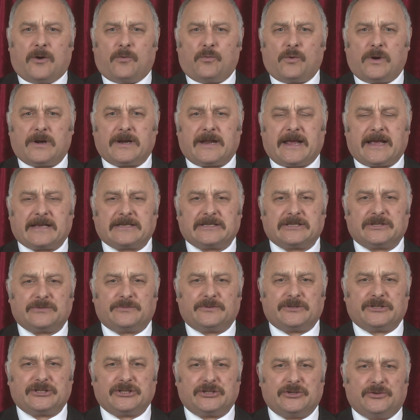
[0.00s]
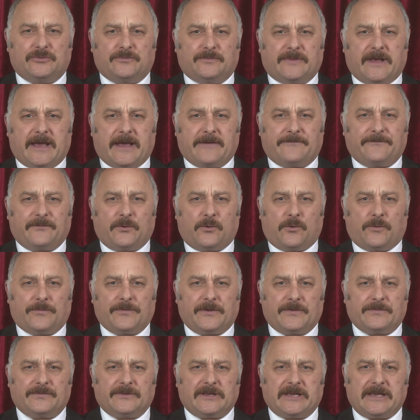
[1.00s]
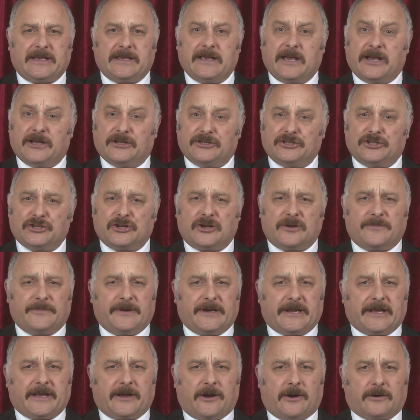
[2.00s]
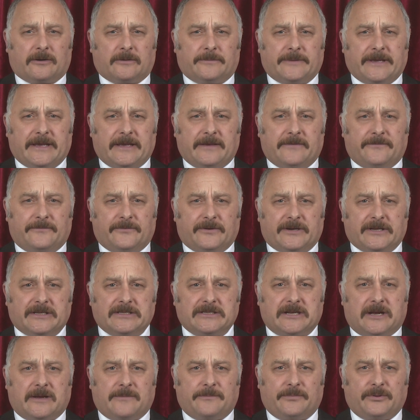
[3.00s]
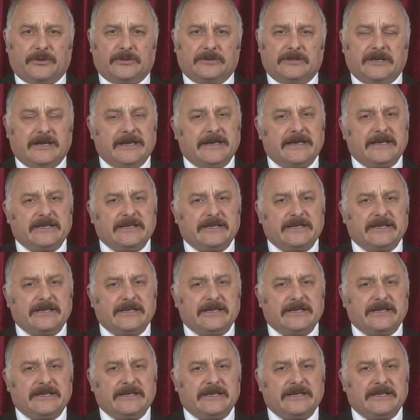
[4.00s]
one has to assume, therefore, that the German economy, for example,